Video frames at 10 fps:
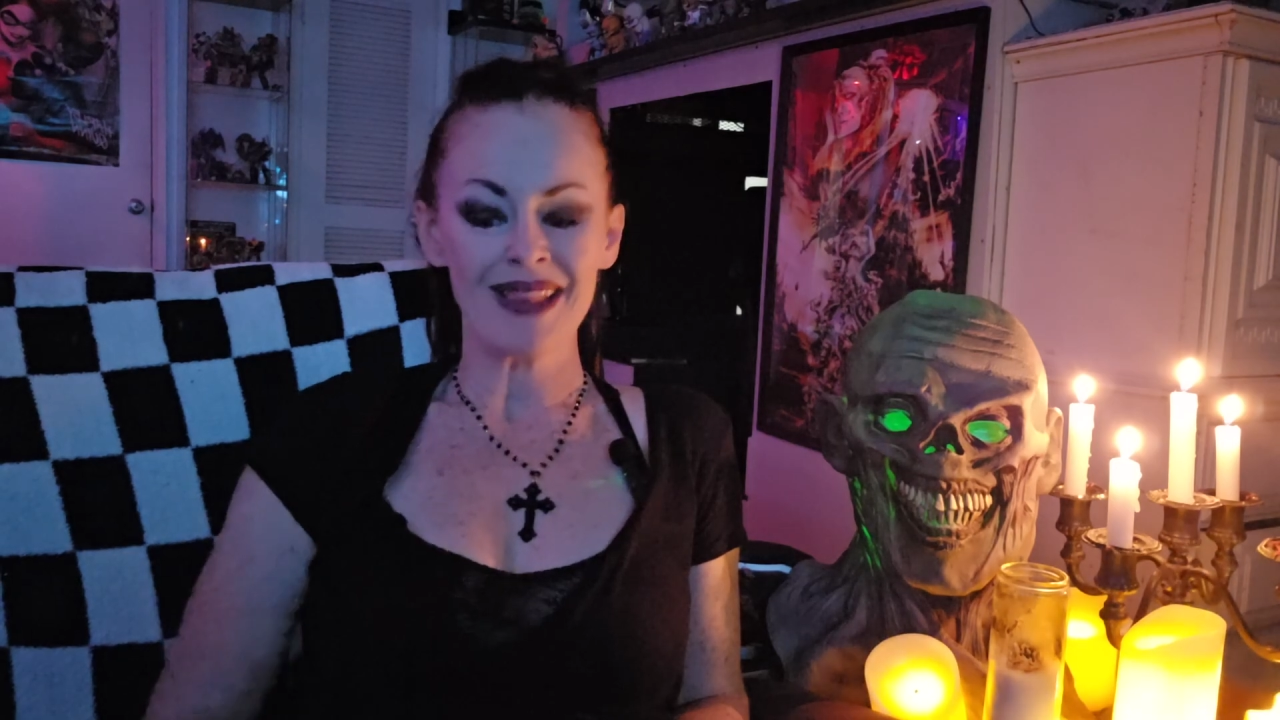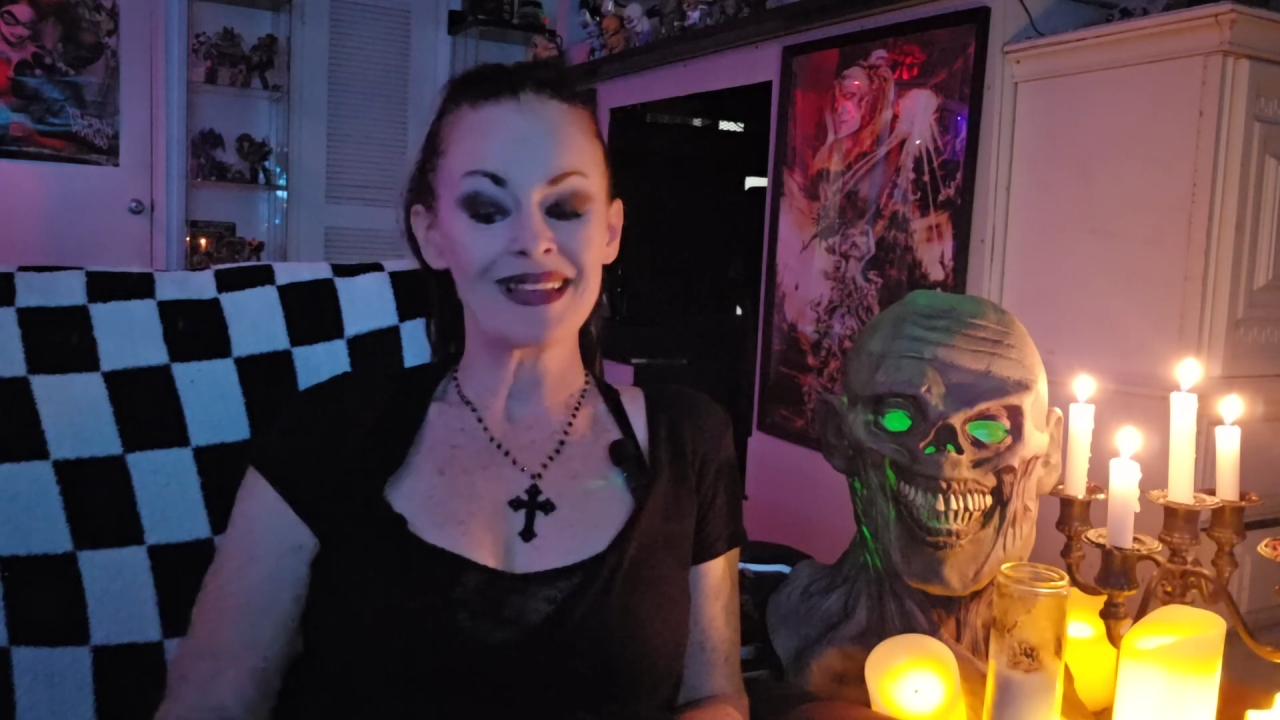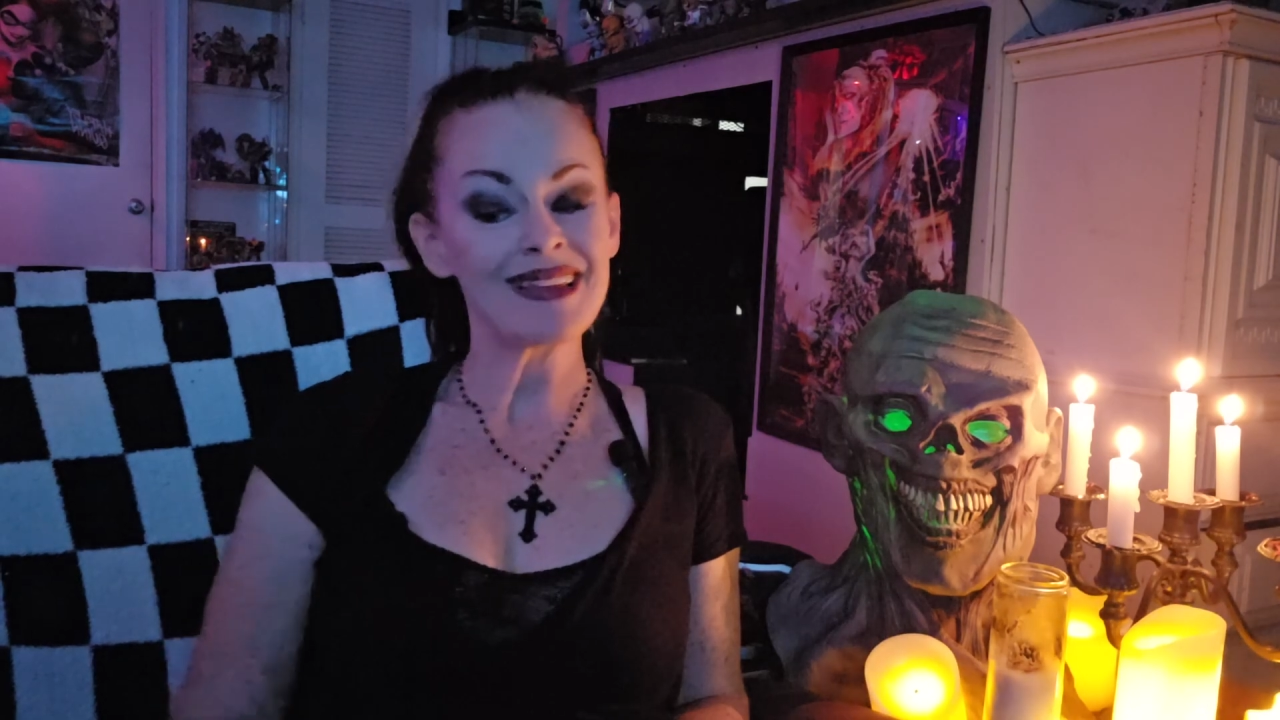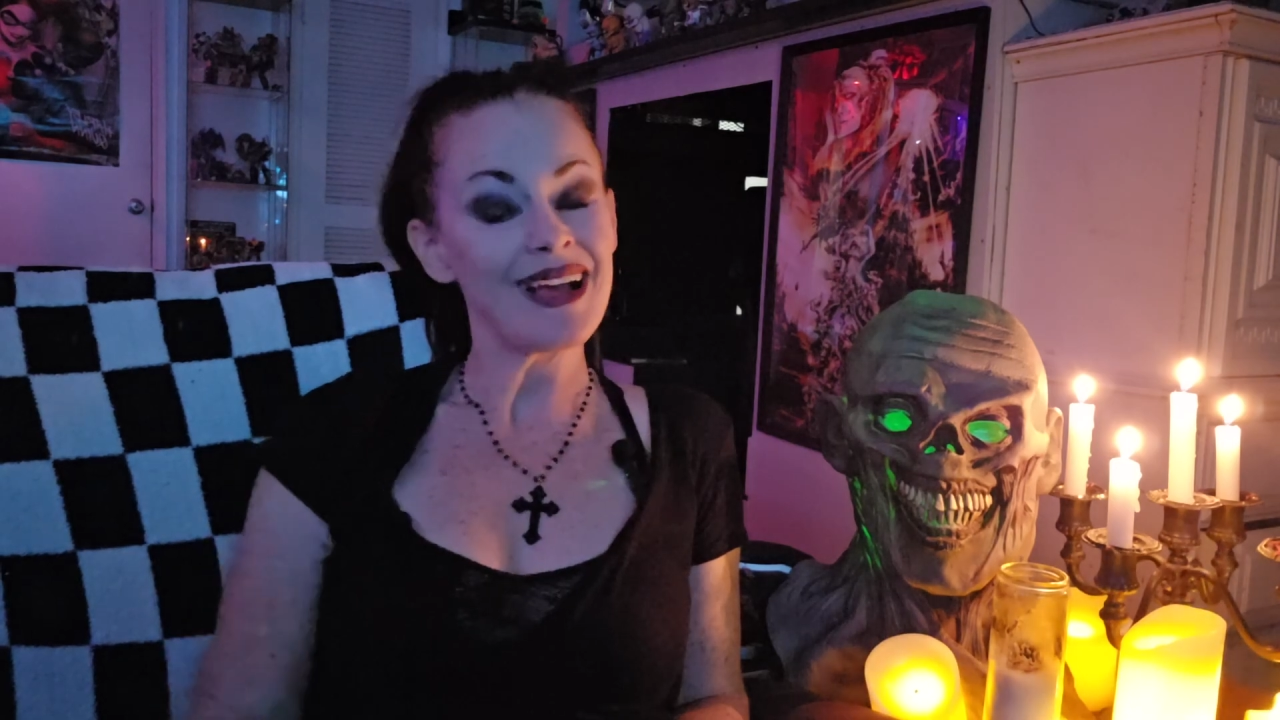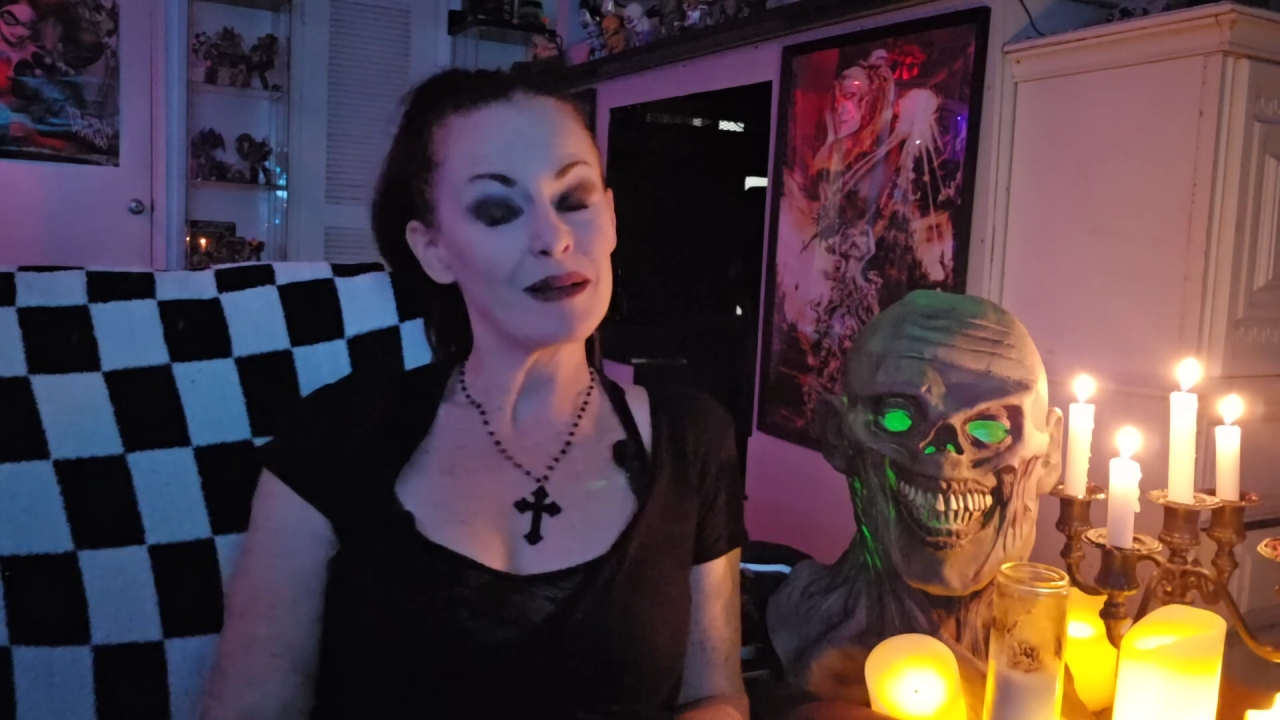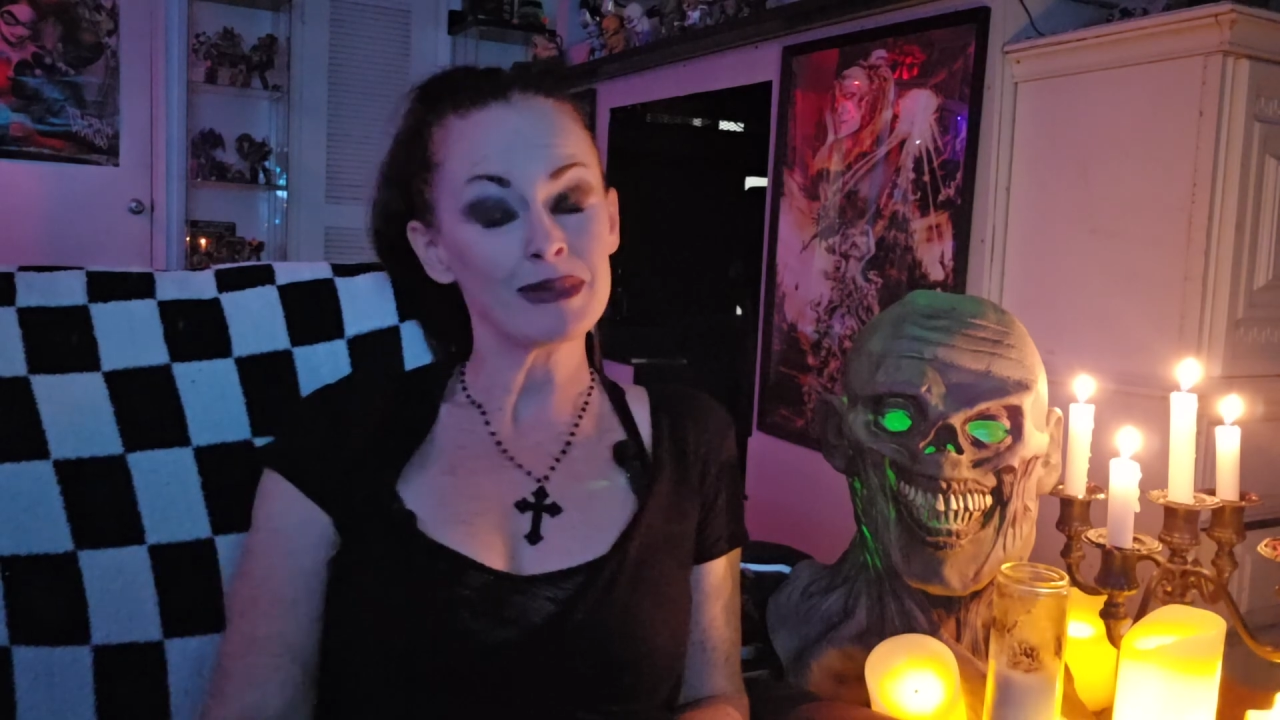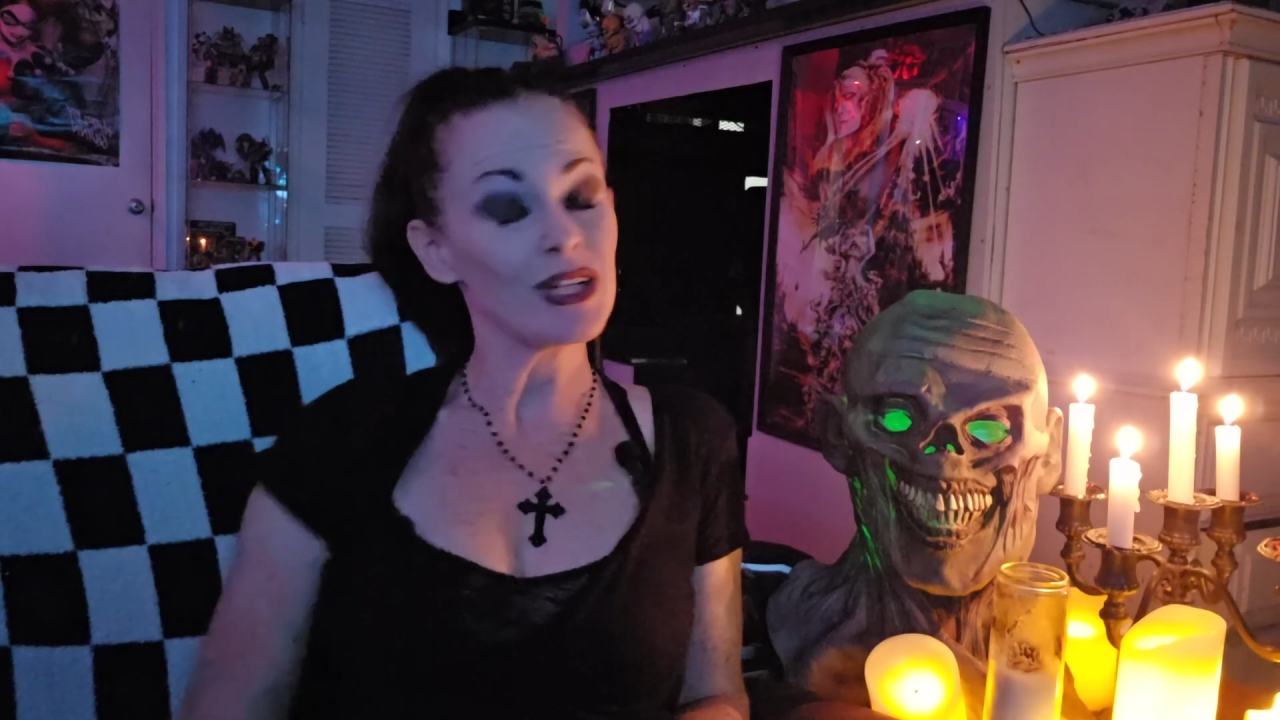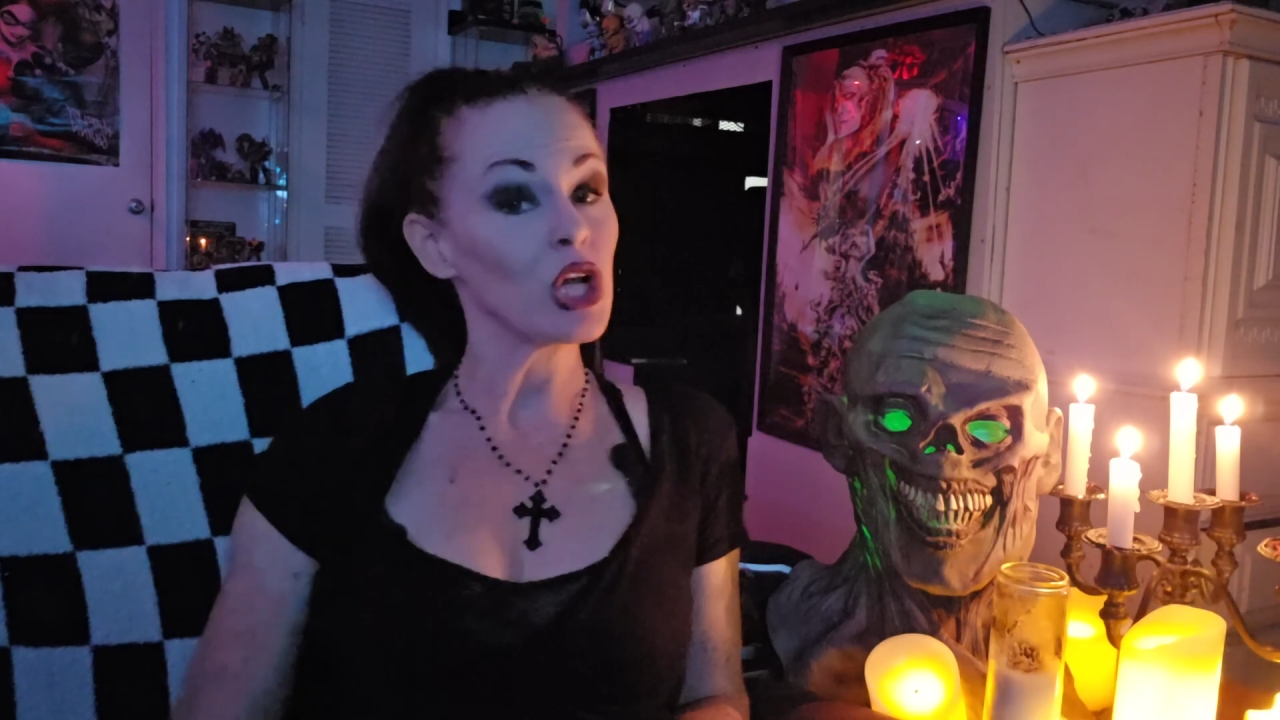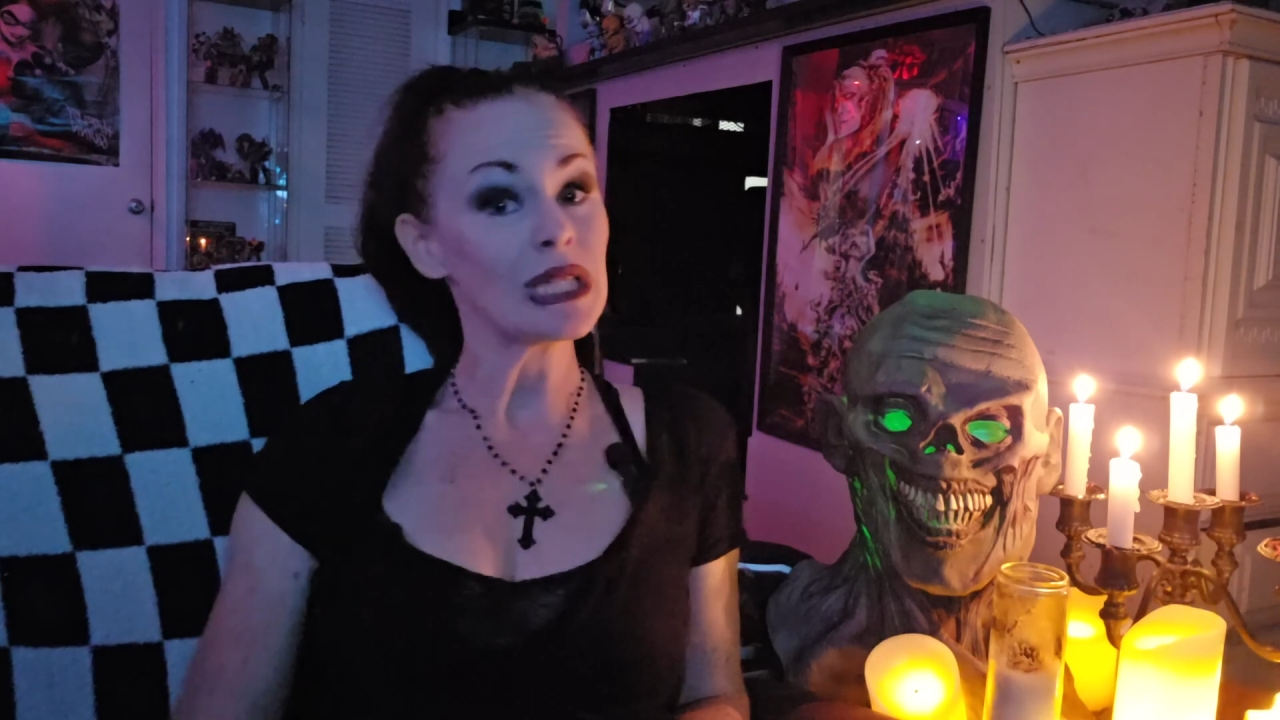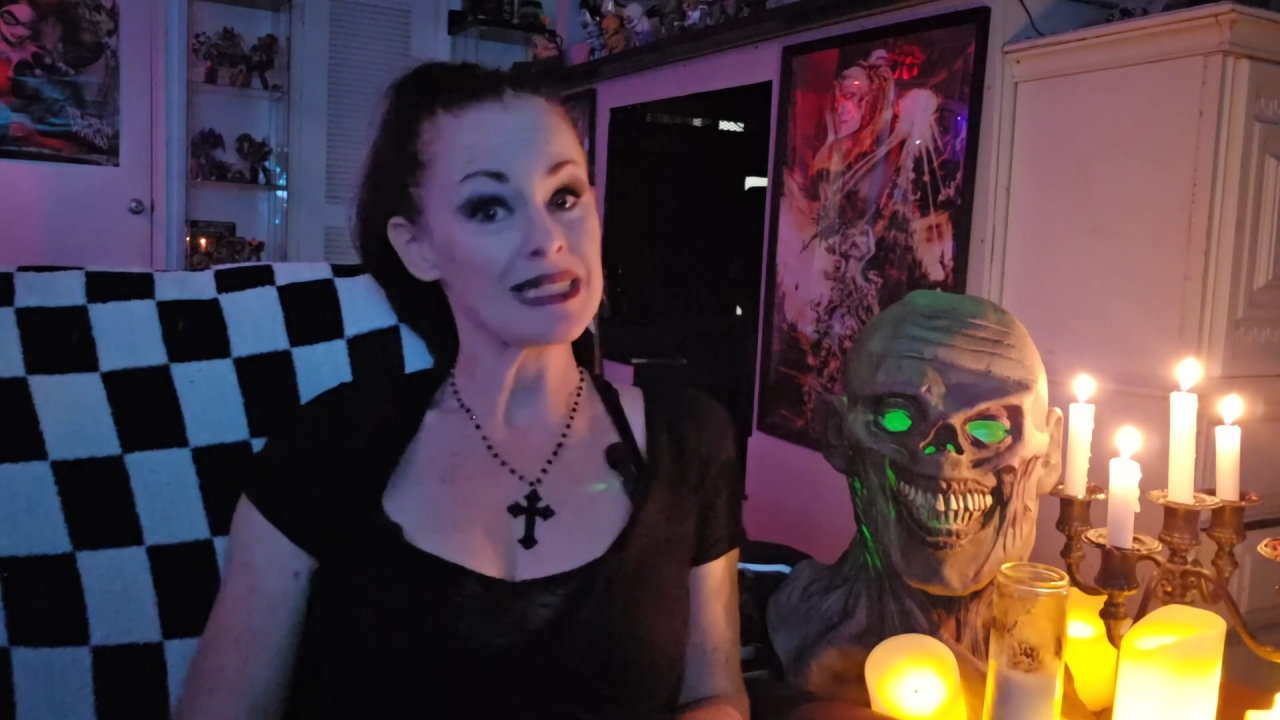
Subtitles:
I think that comes out on